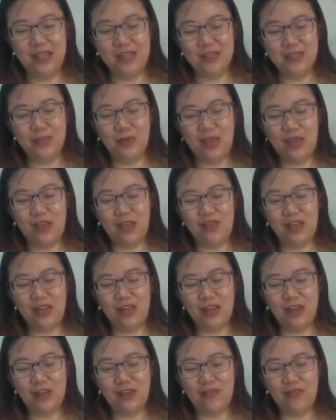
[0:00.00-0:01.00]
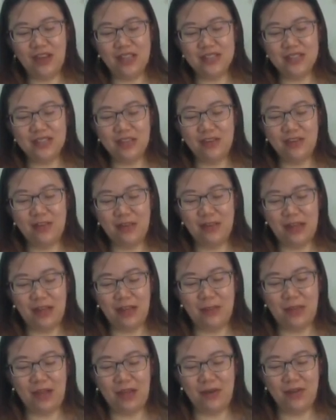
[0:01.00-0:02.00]
So we have a lot of answer
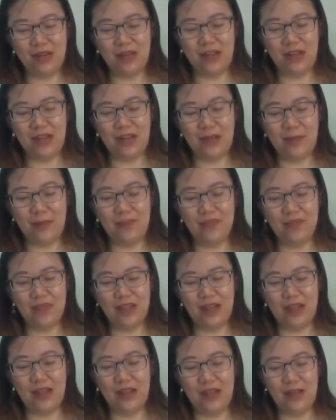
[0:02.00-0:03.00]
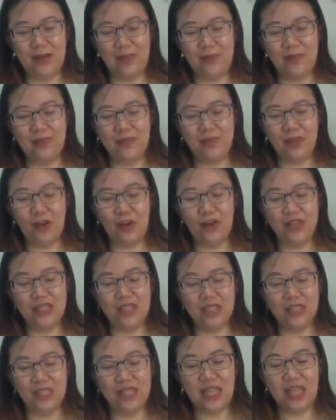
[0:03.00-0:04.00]
about on
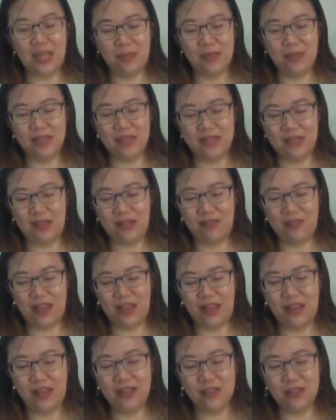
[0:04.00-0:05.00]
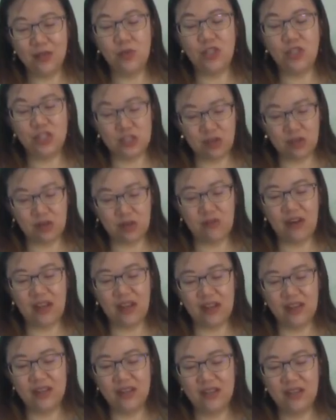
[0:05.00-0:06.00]
the name itself, yeah. So which is correct,
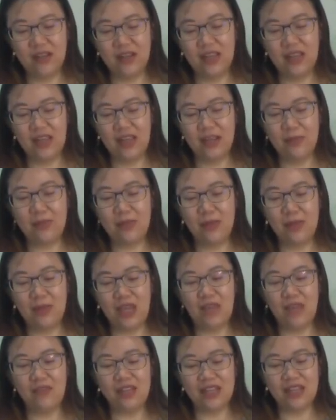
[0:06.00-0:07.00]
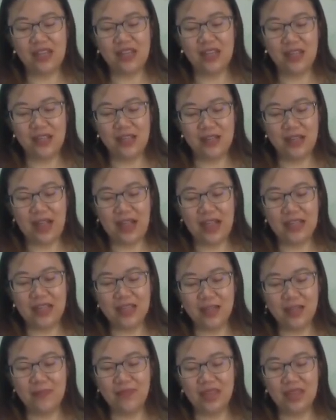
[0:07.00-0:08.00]
okay. But we have another
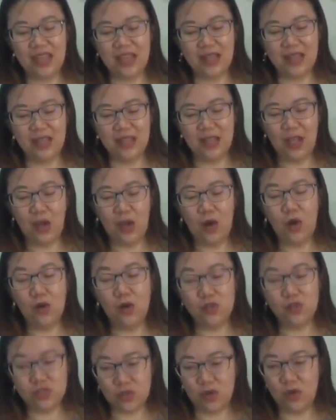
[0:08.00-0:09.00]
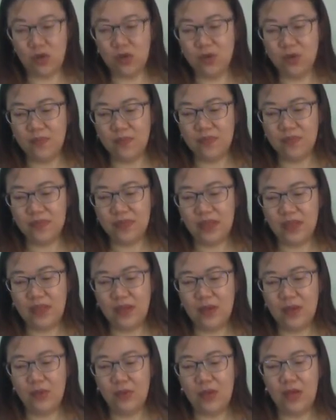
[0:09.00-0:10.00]
item that also,
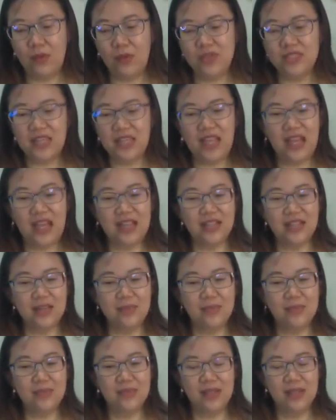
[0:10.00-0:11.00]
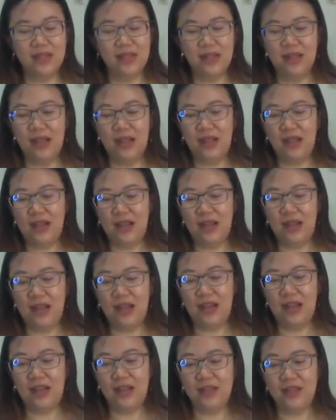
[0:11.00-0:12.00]
well, I wouldn't say item,
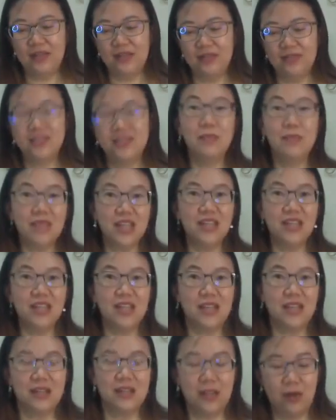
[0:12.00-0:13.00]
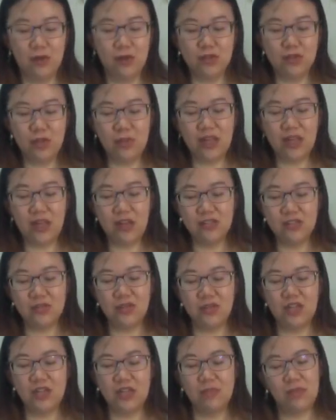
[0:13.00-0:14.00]
something that also belongs to
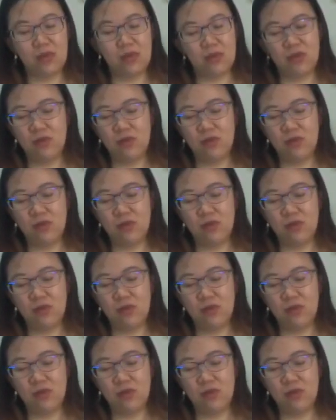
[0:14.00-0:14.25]
us, but we